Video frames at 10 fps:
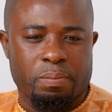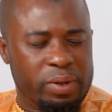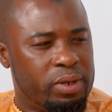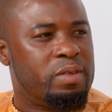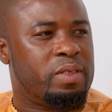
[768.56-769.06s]

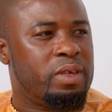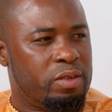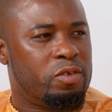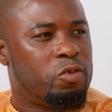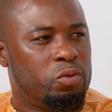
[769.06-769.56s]
building
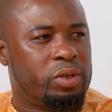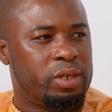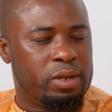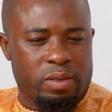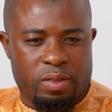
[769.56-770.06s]
state
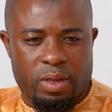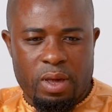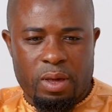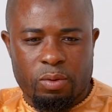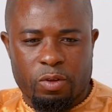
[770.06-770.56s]
institutions.
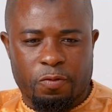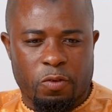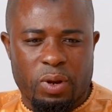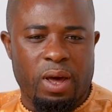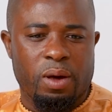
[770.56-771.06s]

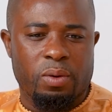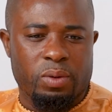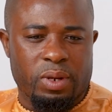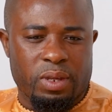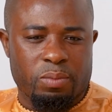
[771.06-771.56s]
For
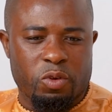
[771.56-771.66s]
now,